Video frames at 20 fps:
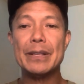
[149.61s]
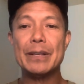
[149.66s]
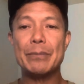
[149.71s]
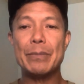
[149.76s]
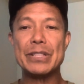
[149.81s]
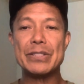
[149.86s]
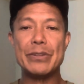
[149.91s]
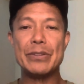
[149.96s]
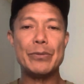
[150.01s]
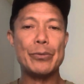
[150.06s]

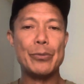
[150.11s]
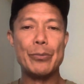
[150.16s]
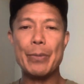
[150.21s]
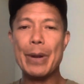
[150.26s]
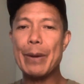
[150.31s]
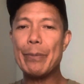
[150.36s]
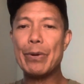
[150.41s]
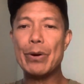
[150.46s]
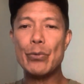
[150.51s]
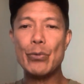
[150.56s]
But
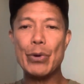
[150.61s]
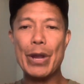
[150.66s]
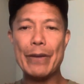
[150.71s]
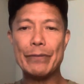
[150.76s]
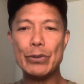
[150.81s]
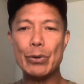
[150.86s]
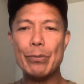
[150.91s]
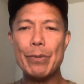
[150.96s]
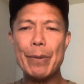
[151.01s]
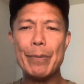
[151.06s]
remember, we have
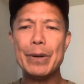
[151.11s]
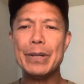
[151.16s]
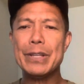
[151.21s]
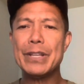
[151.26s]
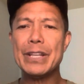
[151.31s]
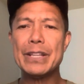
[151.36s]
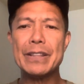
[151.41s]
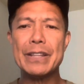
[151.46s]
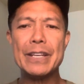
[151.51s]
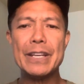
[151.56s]
to remember
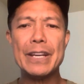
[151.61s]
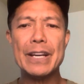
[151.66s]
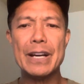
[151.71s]
that the